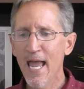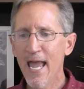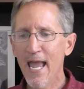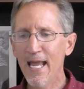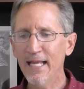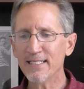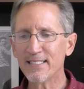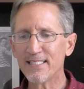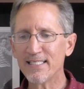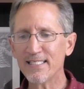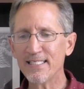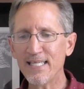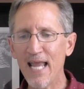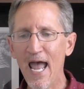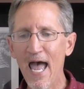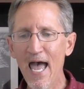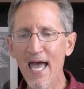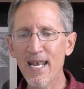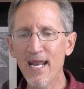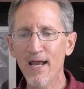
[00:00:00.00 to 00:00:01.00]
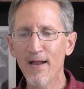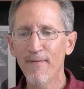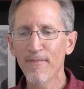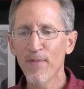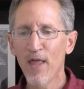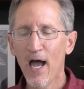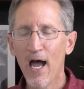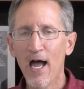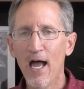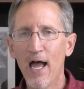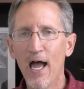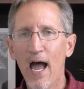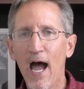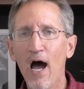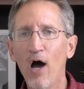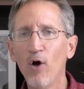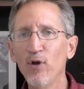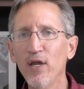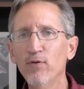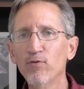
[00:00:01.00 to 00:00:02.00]
Instead,
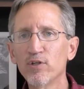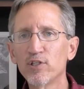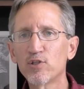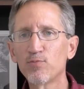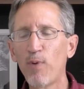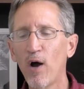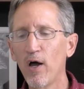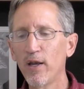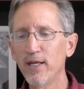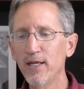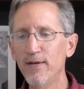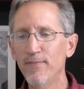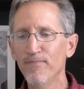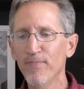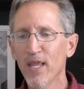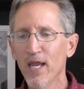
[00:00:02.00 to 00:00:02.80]
how he responded,